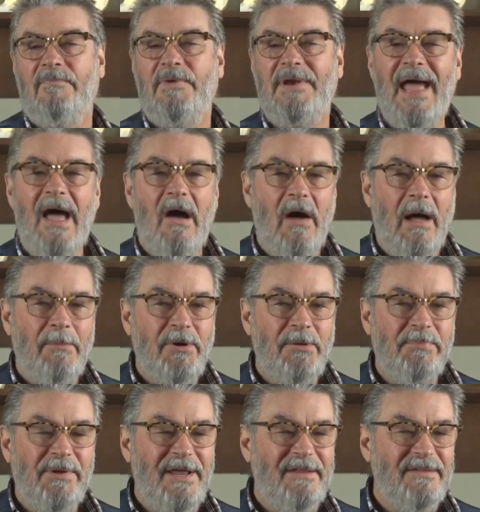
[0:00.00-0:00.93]
Now, I'm going
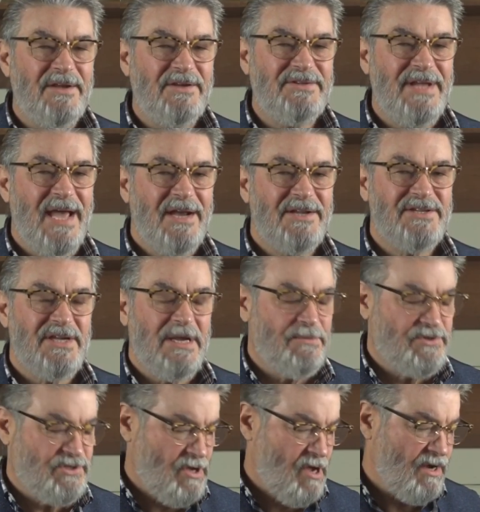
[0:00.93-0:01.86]
to play the exact
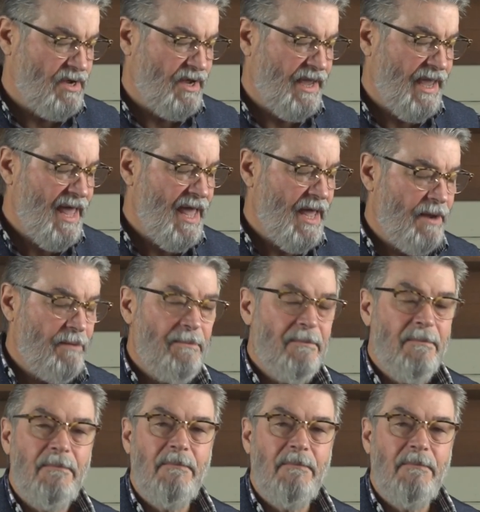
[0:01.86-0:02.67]
same song again.